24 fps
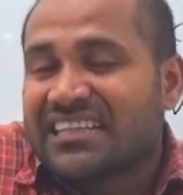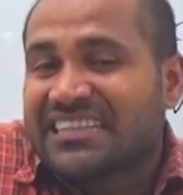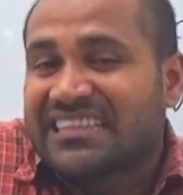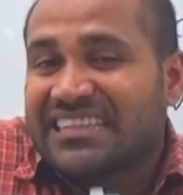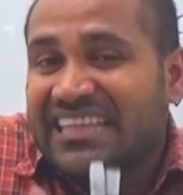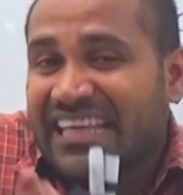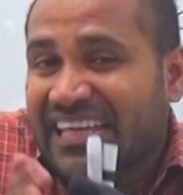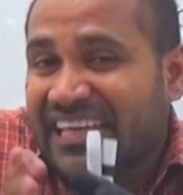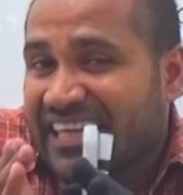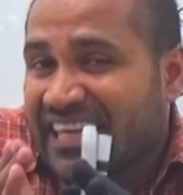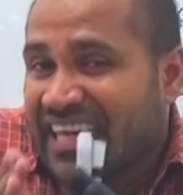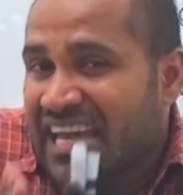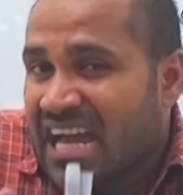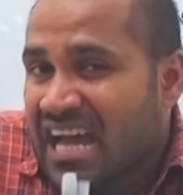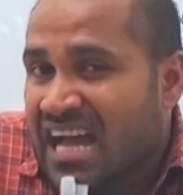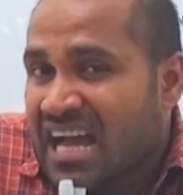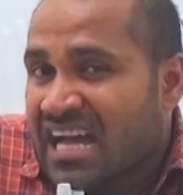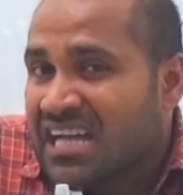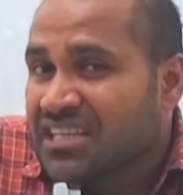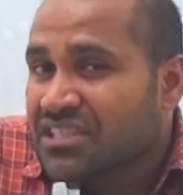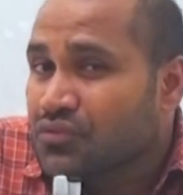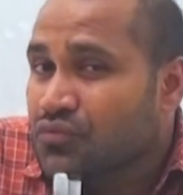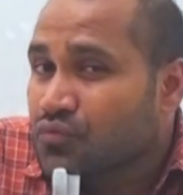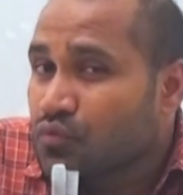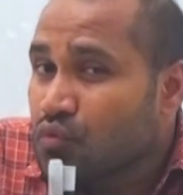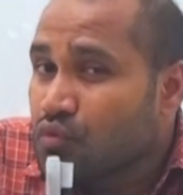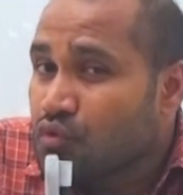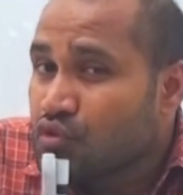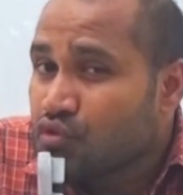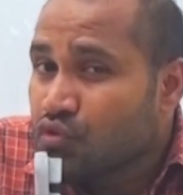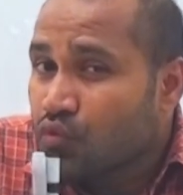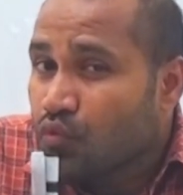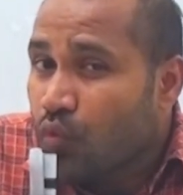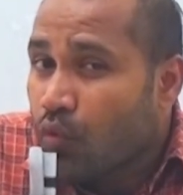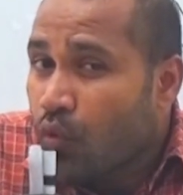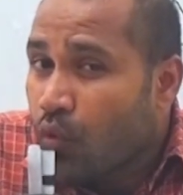The gas
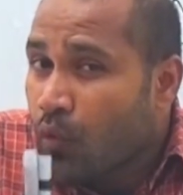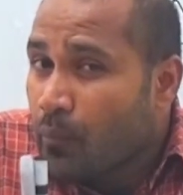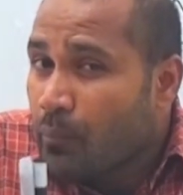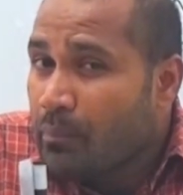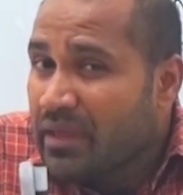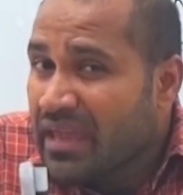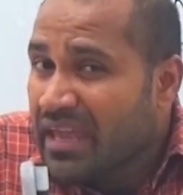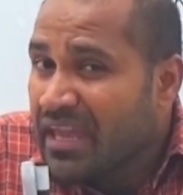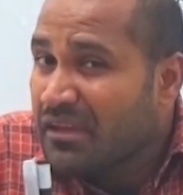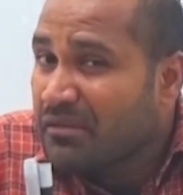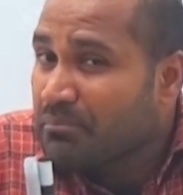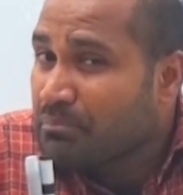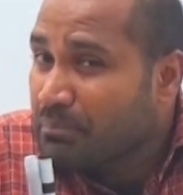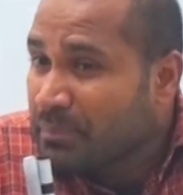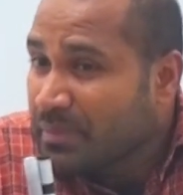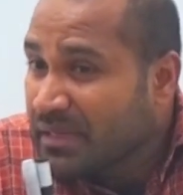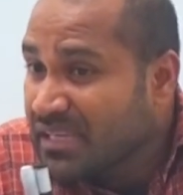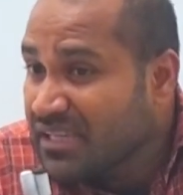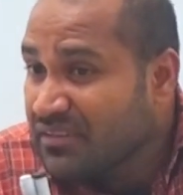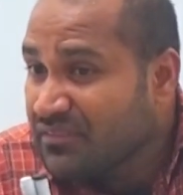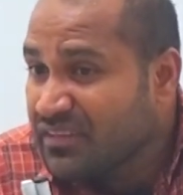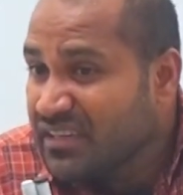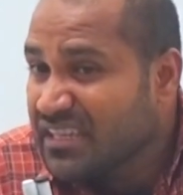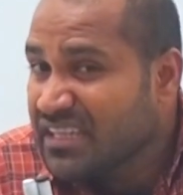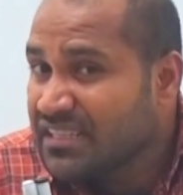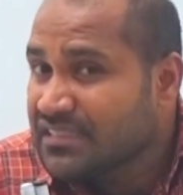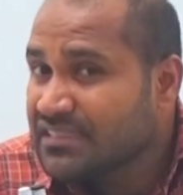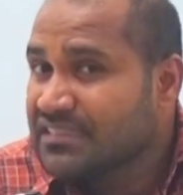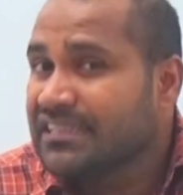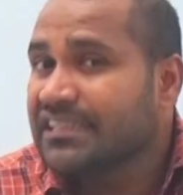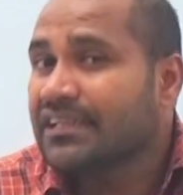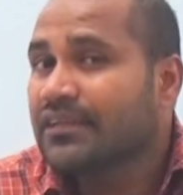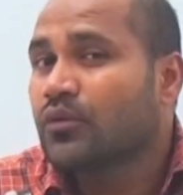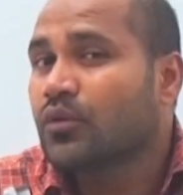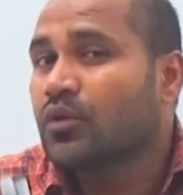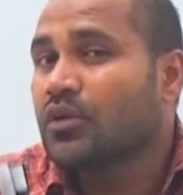which obey PV is
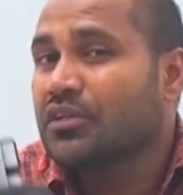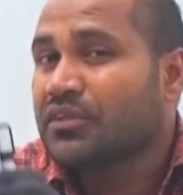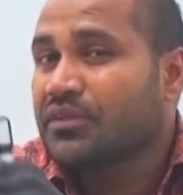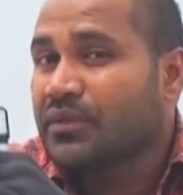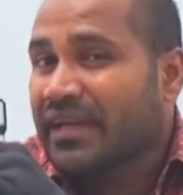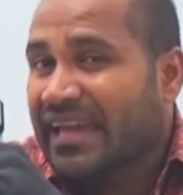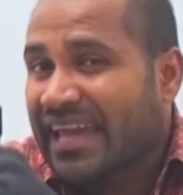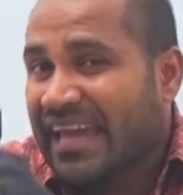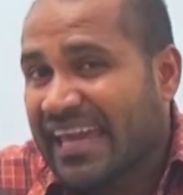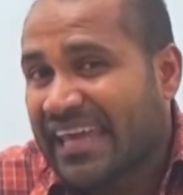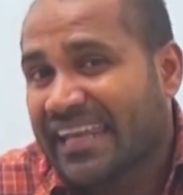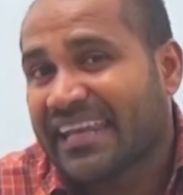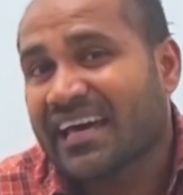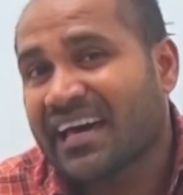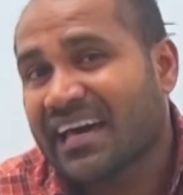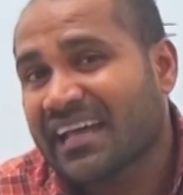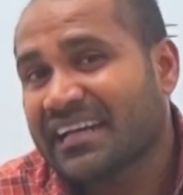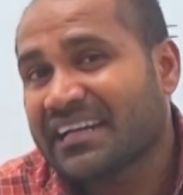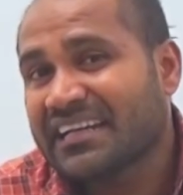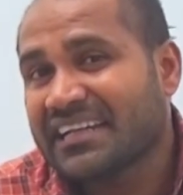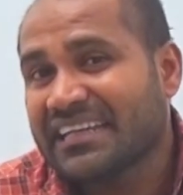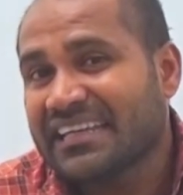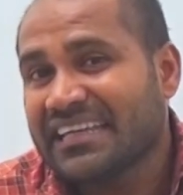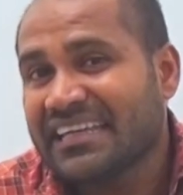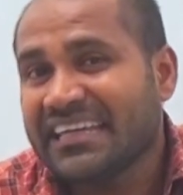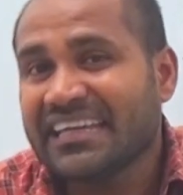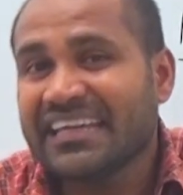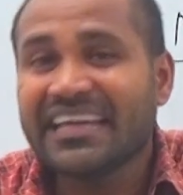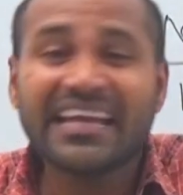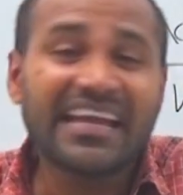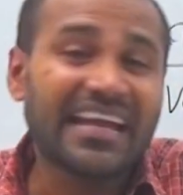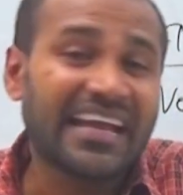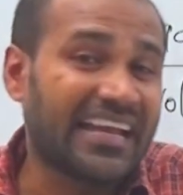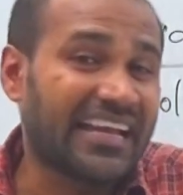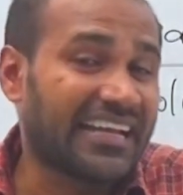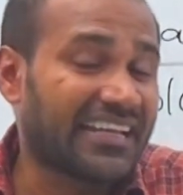equal to
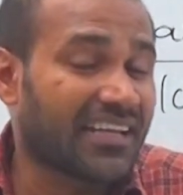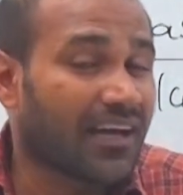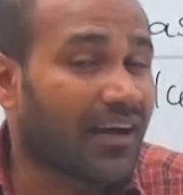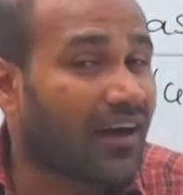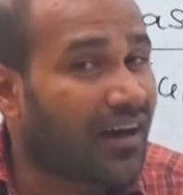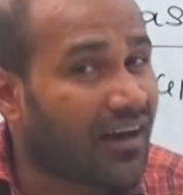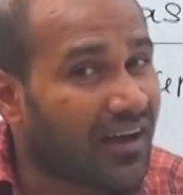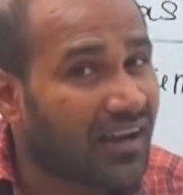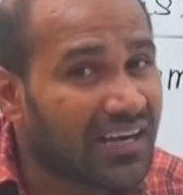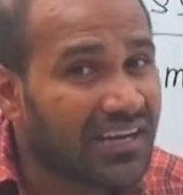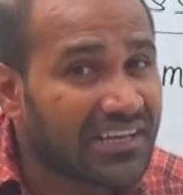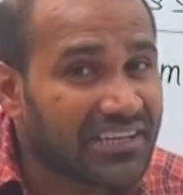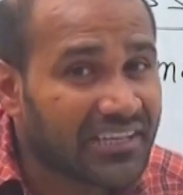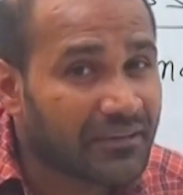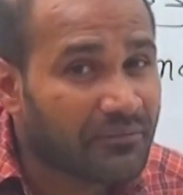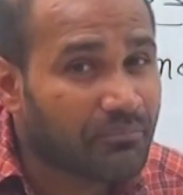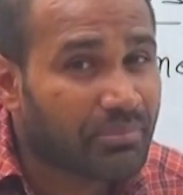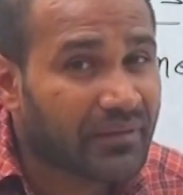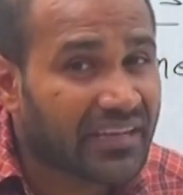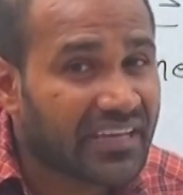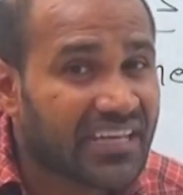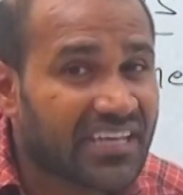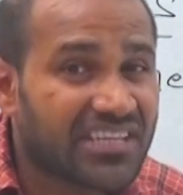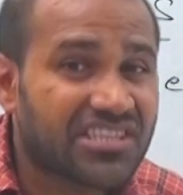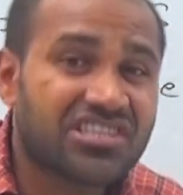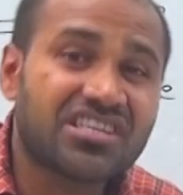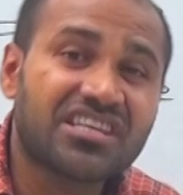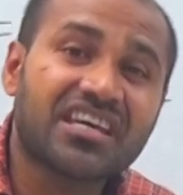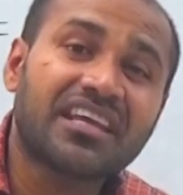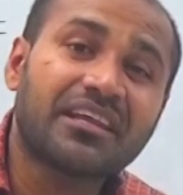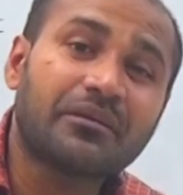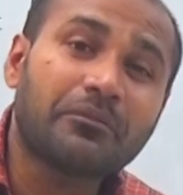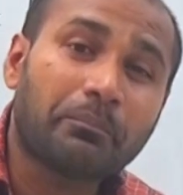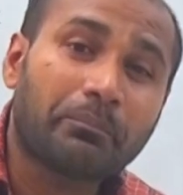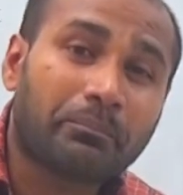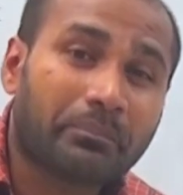nRT at all
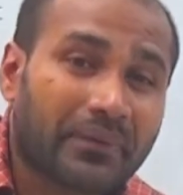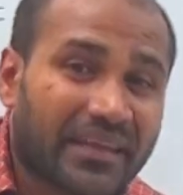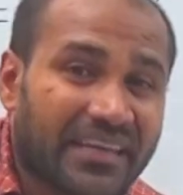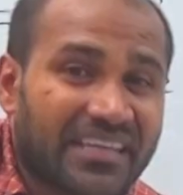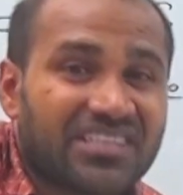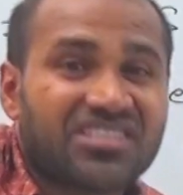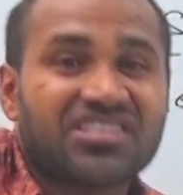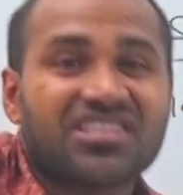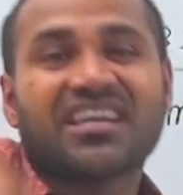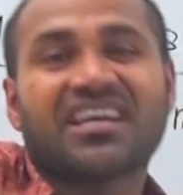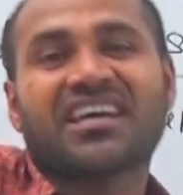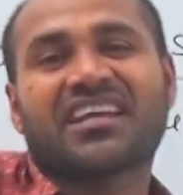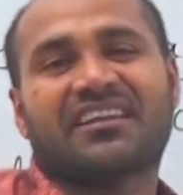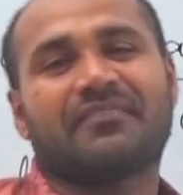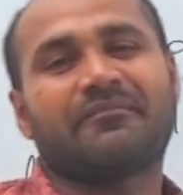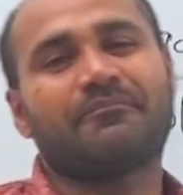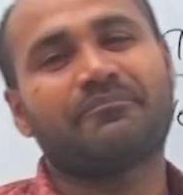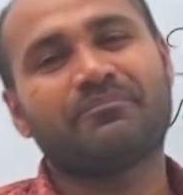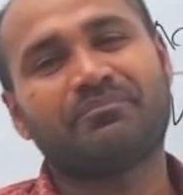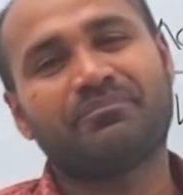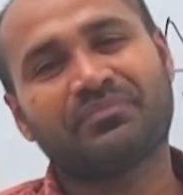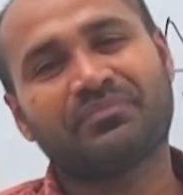temperature, pressure.